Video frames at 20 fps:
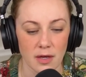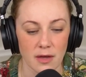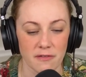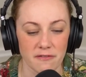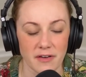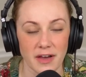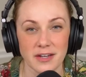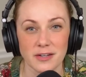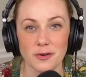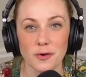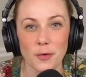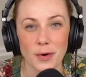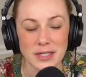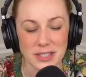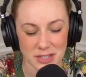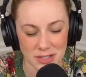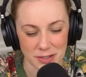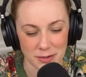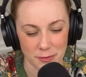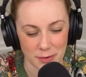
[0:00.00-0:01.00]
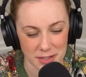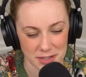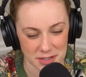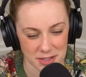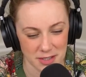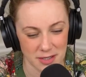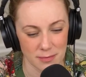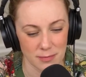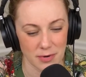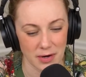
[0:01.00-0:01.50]
Final question
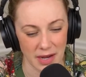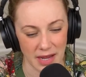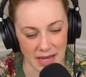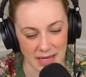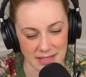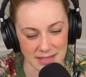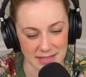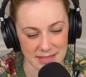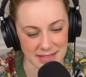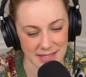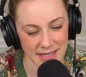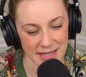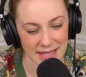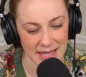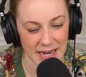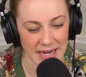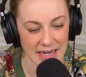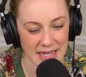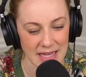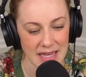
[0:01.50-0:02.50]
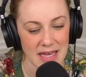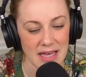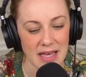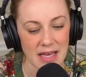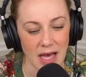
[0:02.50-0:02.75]
number 8 says, hey, Kati,